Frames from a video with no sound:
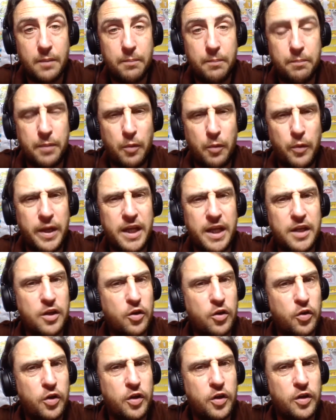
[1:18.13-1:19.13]
But we're going to
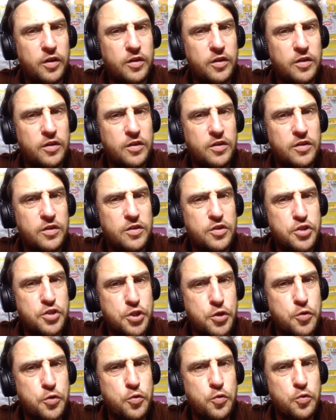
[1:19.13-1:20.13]
look at
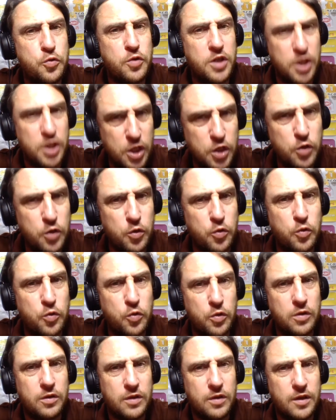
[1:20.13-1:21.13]
2 new
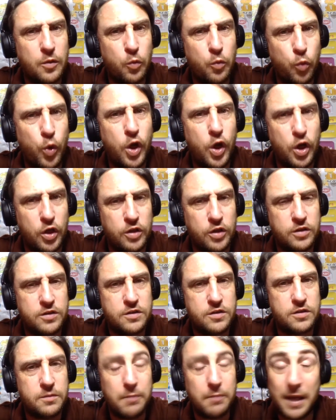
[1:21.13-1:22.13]

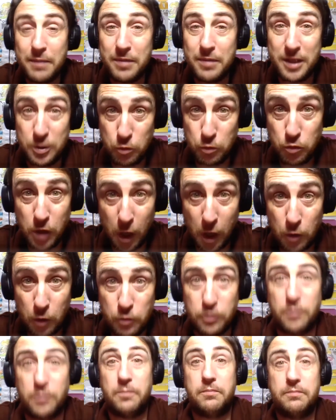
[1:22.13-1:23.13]
words. Maybe you know
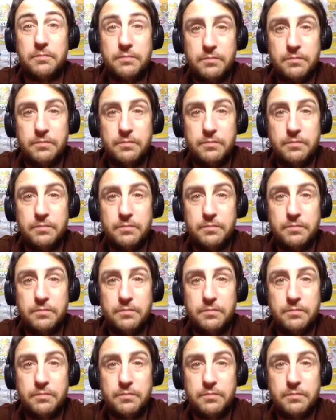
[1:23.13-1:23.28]
them.